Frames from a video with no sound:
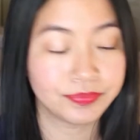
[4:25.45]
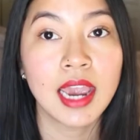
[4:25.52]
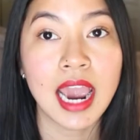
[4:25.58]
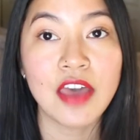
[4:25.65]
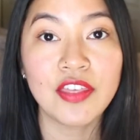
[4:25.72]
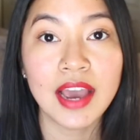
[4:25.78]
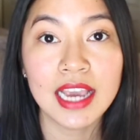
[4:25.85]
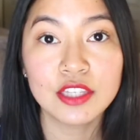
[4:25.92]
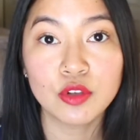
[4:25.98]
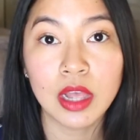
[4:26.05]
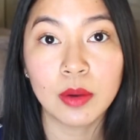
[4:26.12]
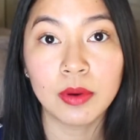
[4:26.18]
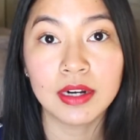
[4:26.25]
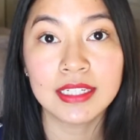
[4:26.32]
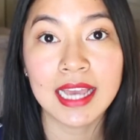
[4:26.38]
At the high school I
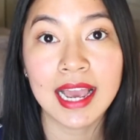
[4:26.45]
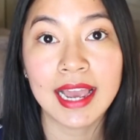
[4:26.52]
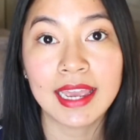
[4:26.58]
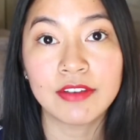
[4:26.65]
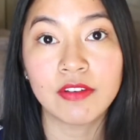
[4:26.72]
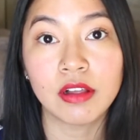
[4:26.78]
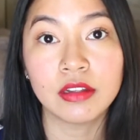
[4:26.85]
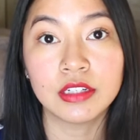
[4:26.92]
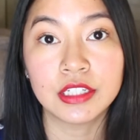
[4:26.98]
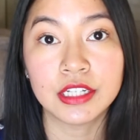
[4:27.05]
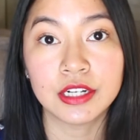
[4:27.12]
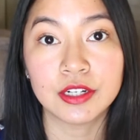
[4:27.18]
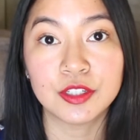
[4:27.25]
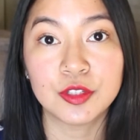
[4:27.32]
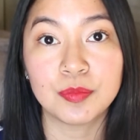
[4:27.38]
worked at, I
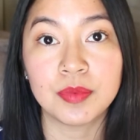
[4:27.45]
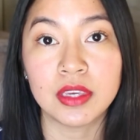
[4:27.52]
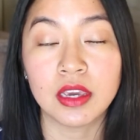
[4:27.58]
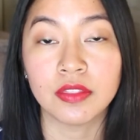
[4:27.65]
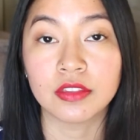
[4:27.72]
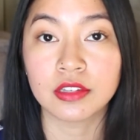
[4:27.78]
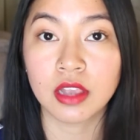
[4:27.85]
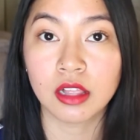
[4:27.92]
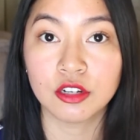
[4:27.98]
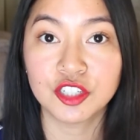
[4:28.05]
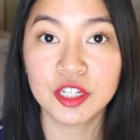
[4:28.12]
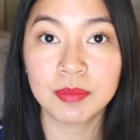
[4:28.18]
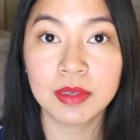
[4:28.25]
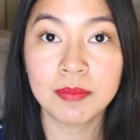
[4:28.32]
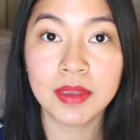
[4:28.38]
volunteered to be on the
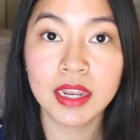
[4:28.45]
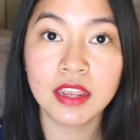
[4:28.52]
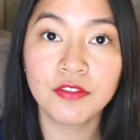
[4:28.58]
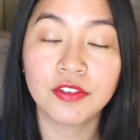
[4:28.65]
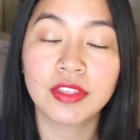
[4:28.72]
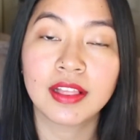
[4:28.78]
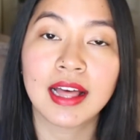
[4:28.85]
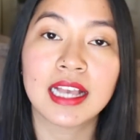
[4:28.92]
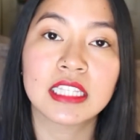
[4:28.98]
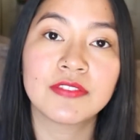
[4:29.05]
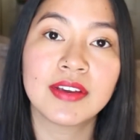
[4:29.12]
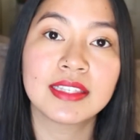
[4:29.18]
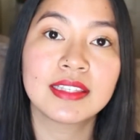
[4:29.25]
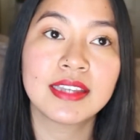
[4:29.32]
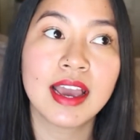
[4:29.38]
scholarship committee for the
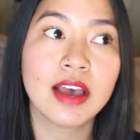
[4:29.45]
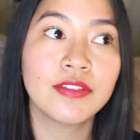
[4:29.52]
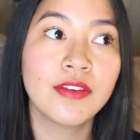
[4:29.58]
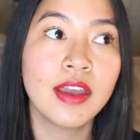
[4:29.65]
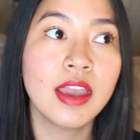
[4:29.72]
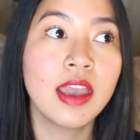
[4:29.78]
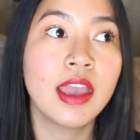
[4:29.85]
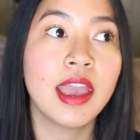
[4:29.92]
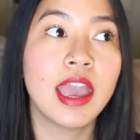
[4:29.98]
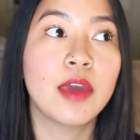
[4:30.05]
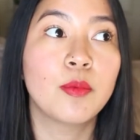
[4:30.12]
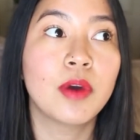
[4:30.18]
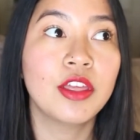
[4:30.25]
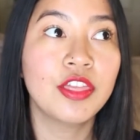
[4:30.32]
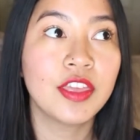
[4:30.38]
classified staff,
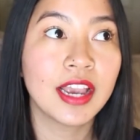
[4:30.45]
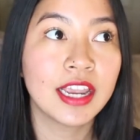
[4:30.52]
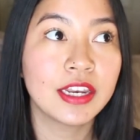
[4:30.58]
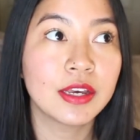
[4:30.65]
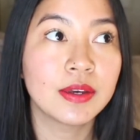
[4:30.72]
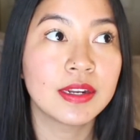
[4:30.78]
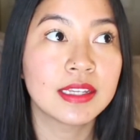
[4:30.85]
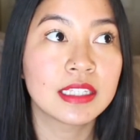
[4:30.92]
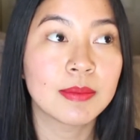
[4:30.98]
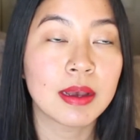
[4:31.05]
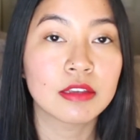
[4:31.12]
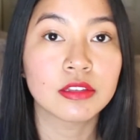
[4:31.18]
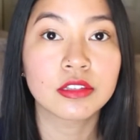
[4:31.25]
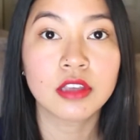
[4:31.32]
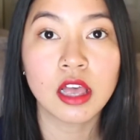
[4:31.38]
and one thing I noticed
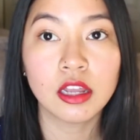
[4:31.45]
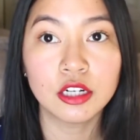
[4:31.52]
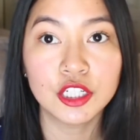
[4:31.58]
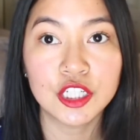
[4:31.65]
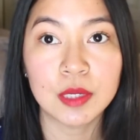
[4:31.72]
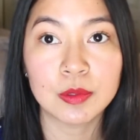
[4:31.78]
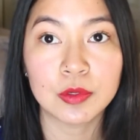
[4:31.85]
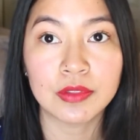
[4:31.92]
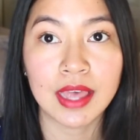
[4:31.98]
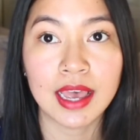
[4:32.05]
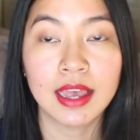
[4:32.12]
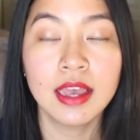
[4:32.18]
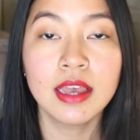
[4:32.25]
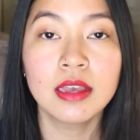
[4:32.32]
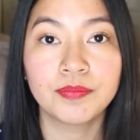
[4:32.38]
about the scholarships were
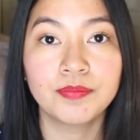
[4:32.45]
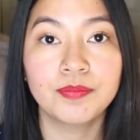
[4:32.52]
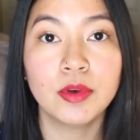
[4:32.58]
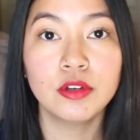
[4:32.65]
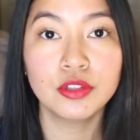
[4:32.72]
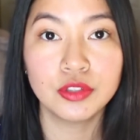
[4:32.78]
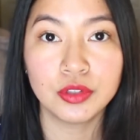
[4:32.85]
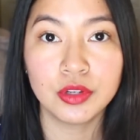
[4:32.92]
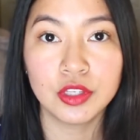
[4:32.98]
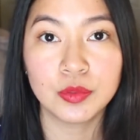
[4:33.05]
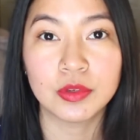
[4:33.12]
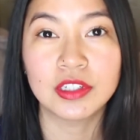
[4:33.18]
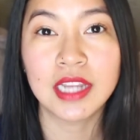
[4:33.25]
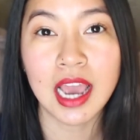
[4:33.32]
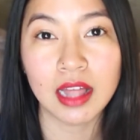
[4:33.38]
that most students
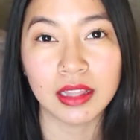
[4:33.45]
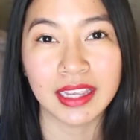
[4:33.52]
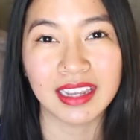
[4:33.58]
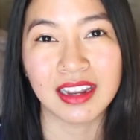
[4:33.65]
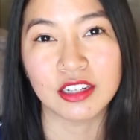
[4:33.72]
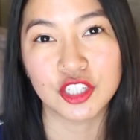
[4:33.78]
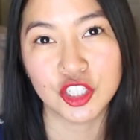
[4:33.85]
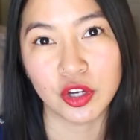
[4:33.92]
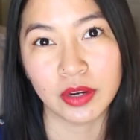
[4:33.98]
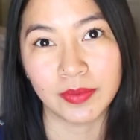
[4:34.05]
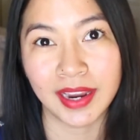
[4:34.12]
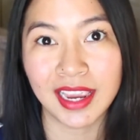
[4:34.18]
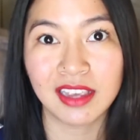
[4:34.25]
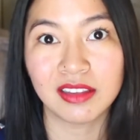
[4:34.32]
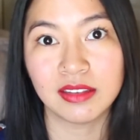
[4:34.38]
were telling and not showing,
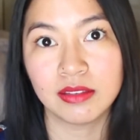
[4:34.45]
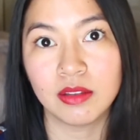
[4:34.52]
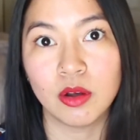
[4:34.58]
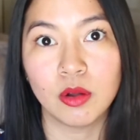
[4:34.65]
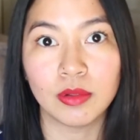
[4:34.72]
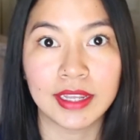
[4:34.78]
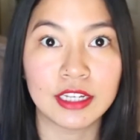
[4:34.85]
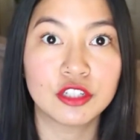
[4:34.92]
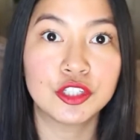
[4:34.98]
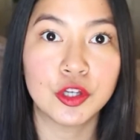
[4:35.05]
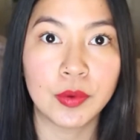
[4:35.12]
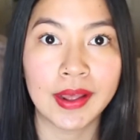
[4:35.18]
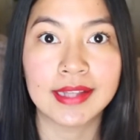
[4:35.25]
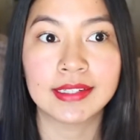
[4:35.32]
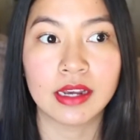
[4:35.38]
right? The whole like show
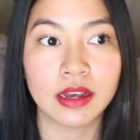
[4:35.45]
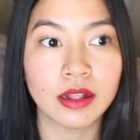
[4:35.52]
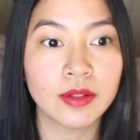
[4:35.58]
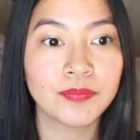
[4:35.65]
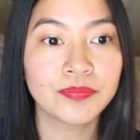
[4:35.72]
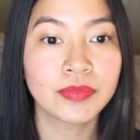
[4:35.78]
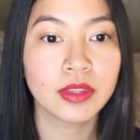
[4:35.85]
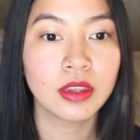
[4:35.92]
not tell.